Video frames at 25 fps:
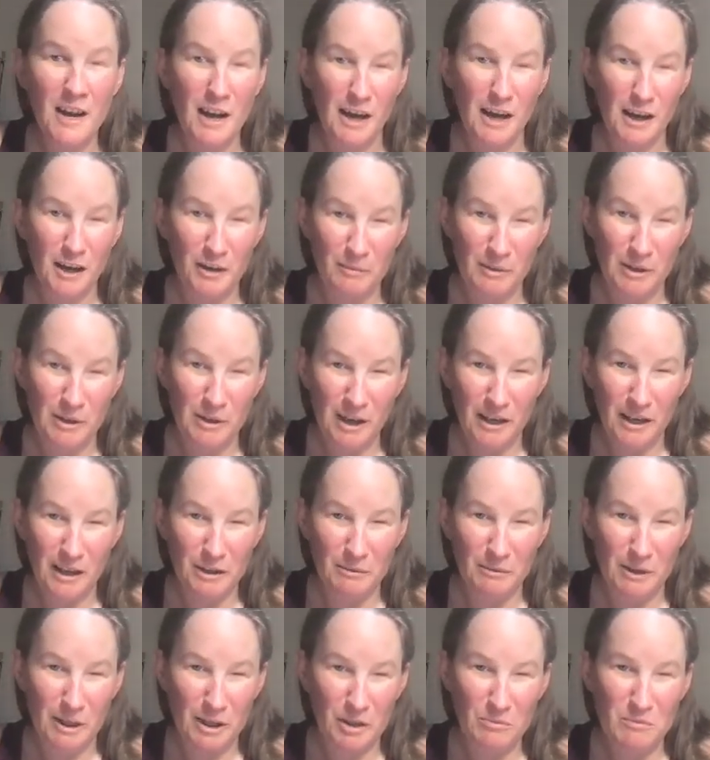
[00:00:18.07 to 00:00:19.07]
I highly
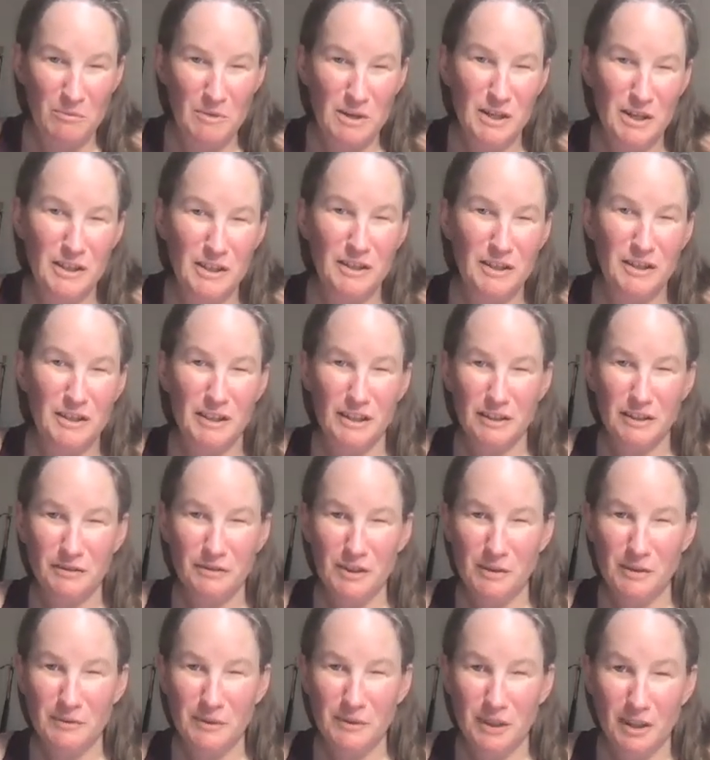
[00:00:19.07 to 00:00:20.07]
recommend that if
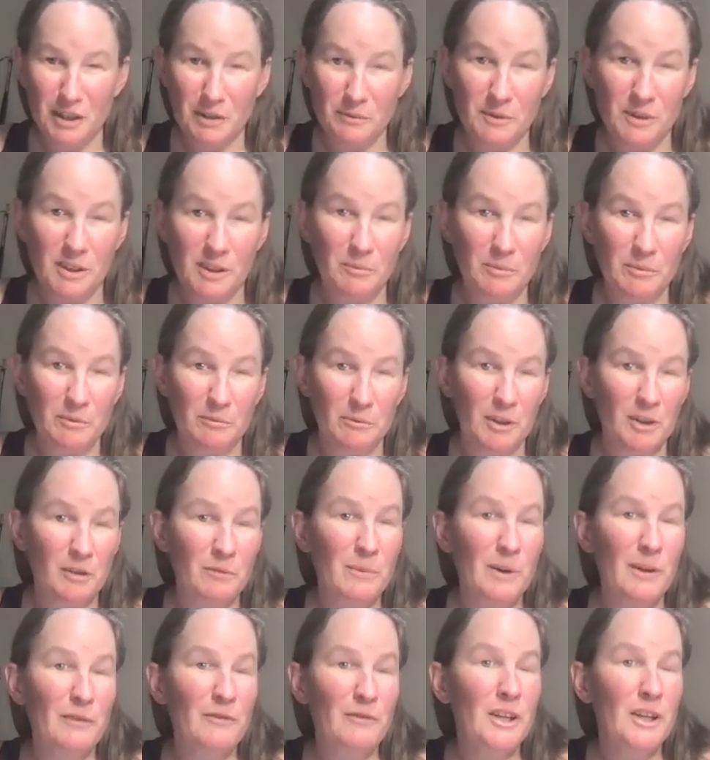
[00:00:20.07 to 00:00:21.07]
something comes up in one of
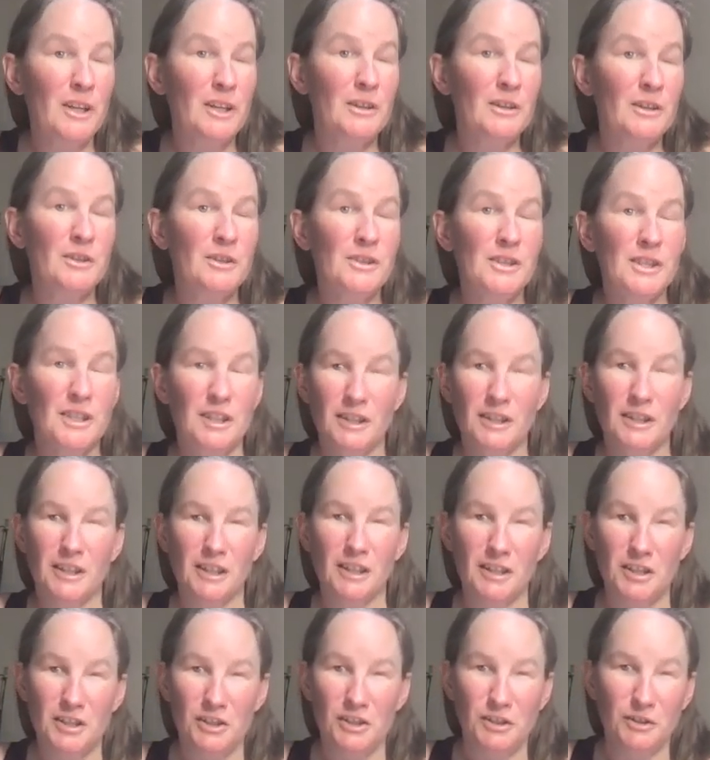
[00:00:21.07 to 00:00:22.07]
my videos,
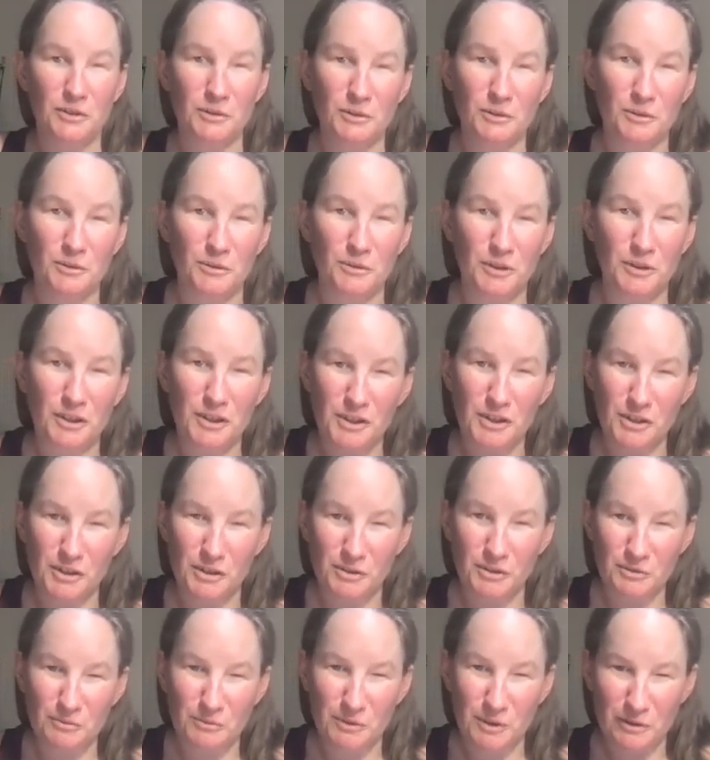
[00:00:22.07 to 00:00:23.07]
that you
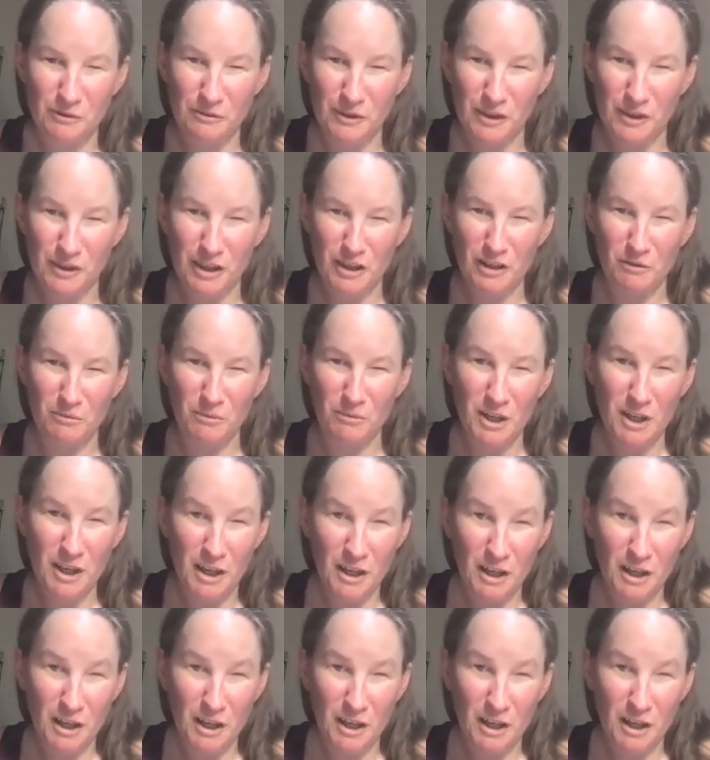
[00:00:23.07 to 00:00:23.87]
consult one of them